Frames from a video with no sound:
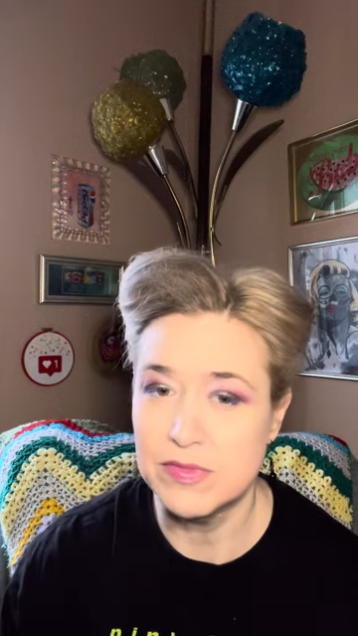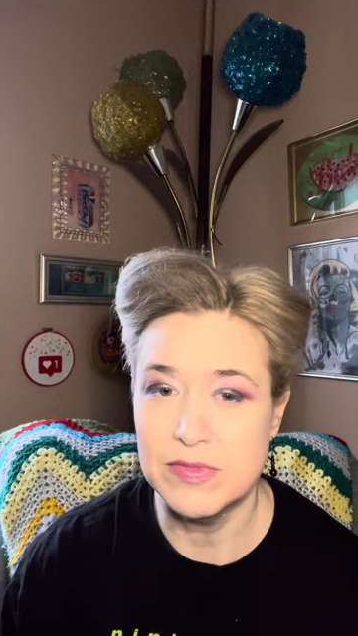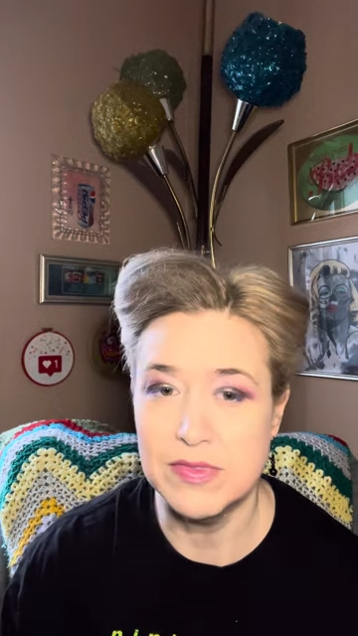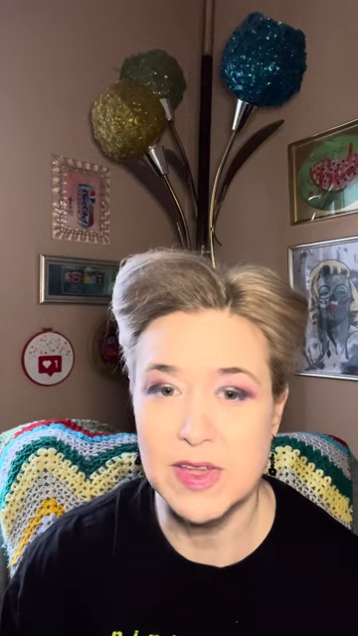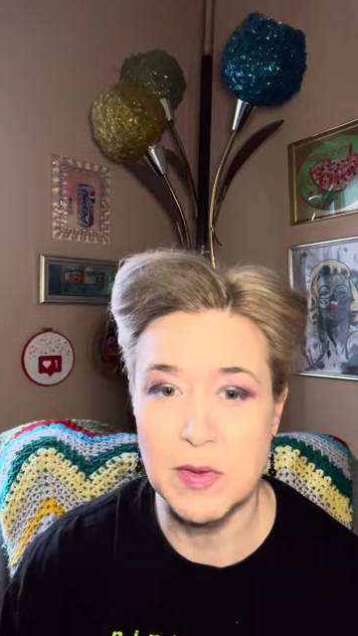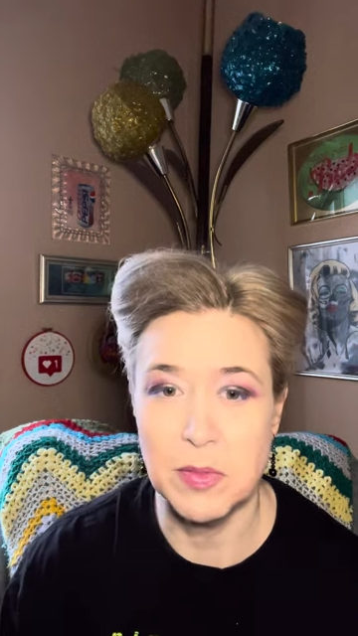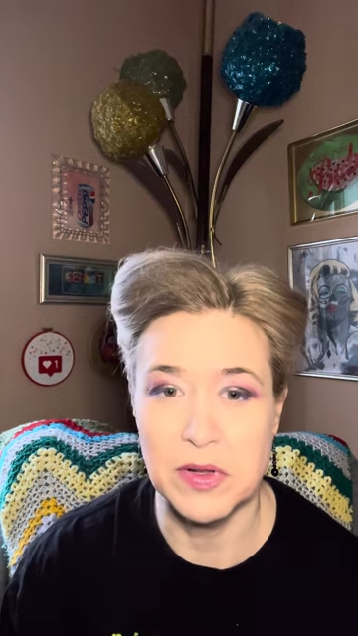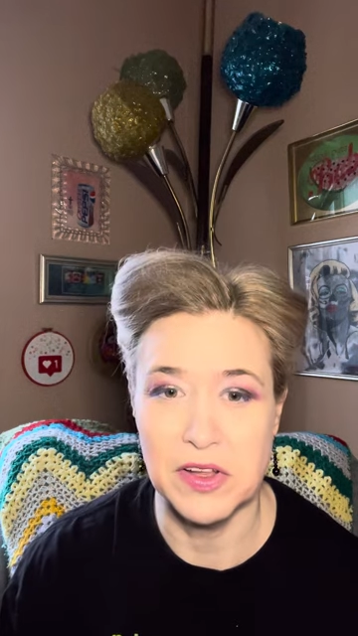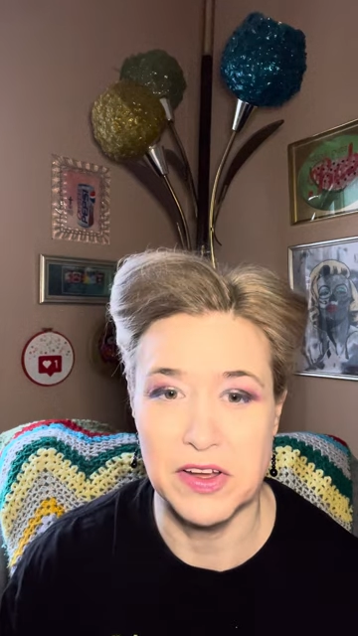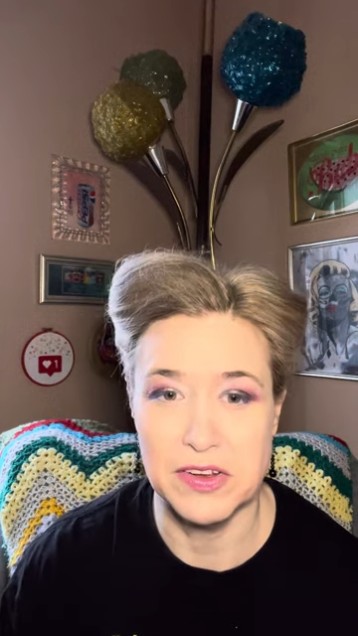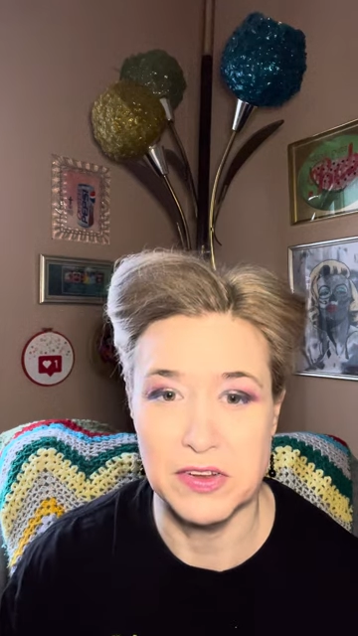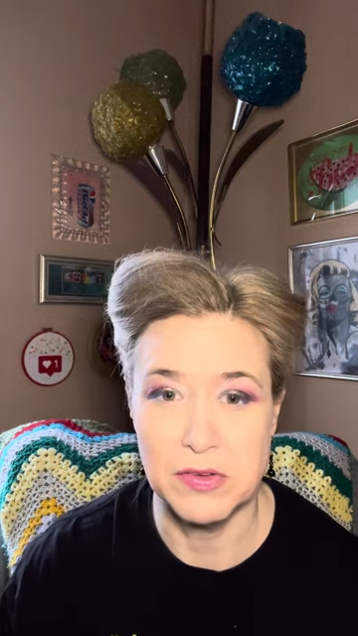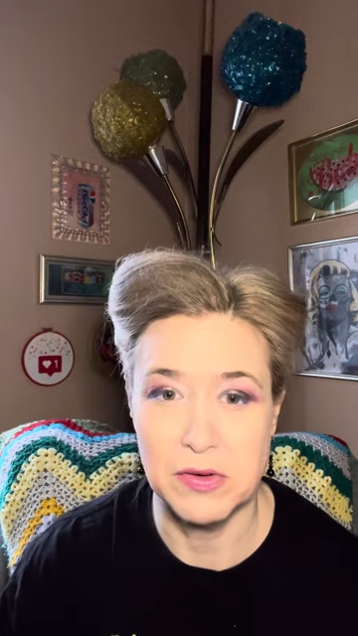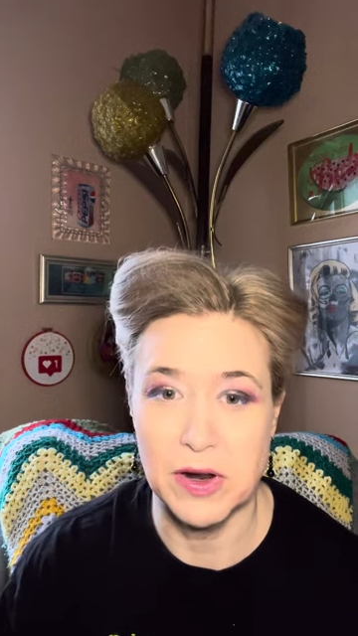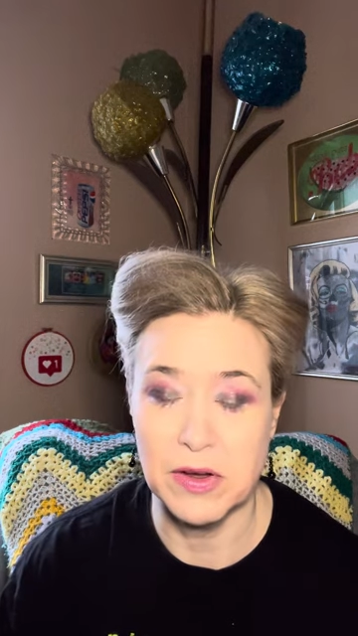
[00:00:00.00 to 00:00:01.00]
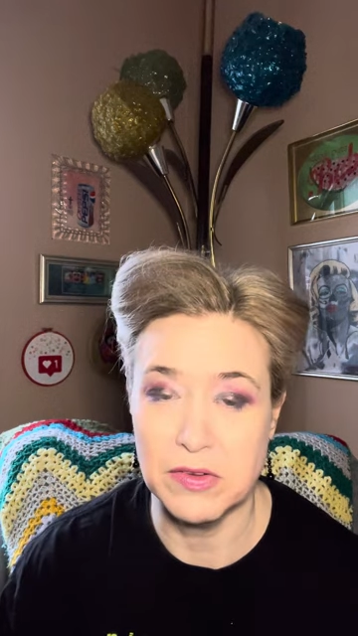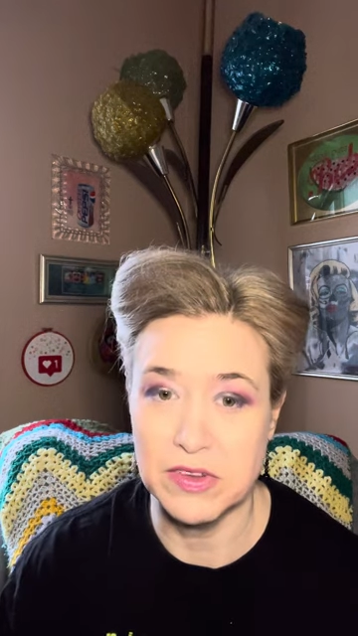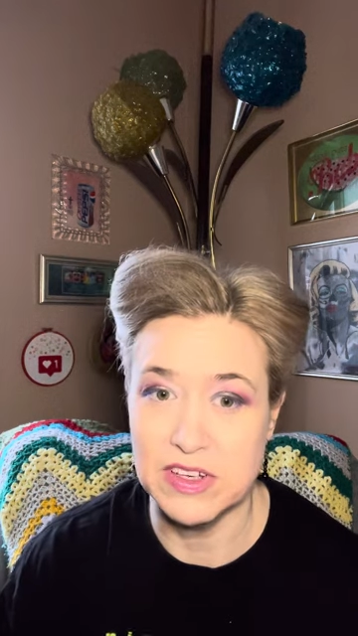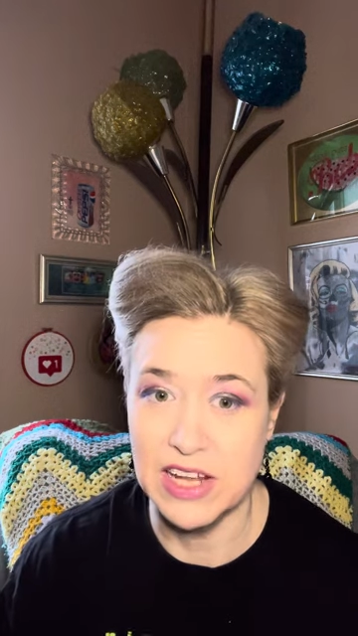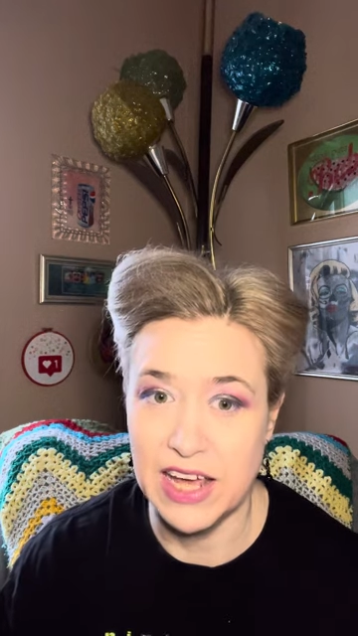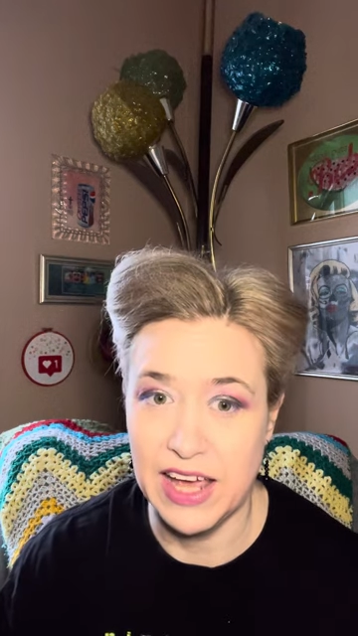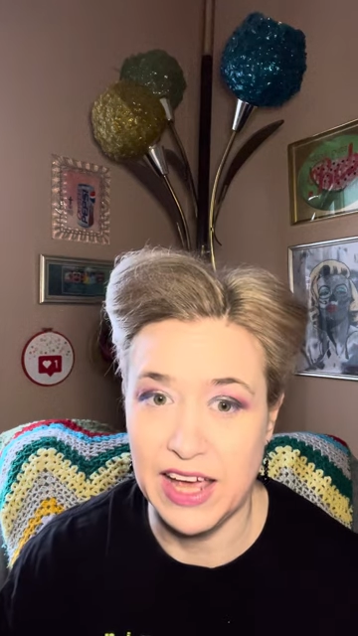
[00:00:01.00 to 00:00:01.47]
nibble on throughout the
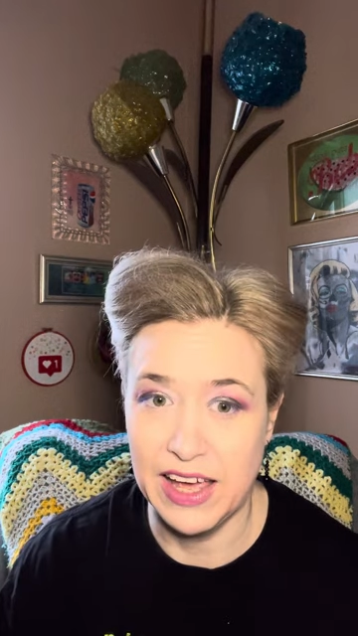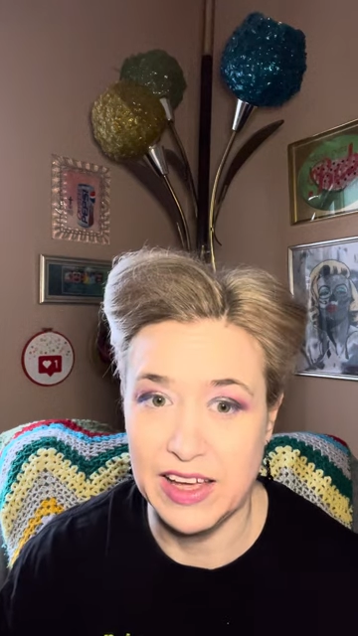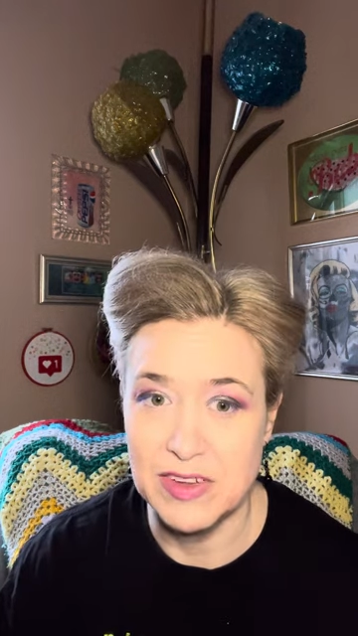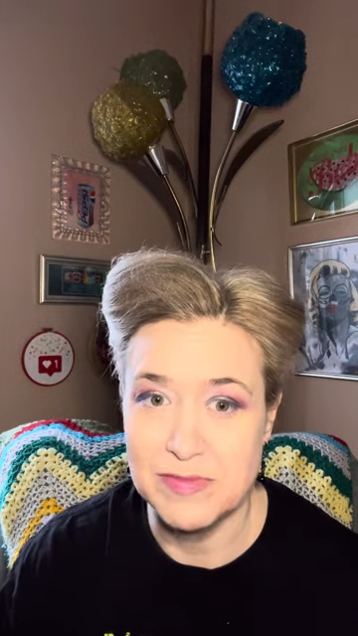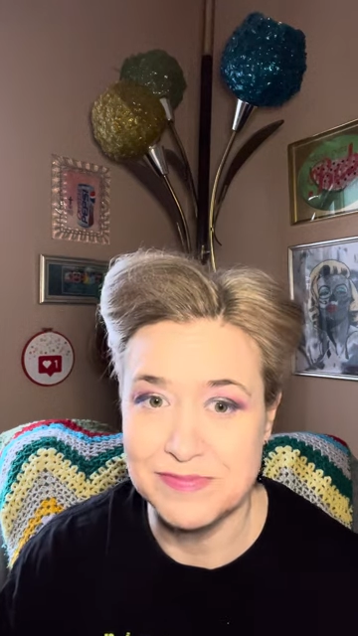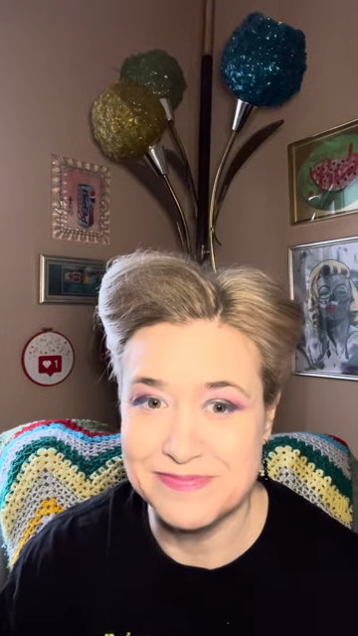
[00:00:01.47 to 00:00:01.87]
day.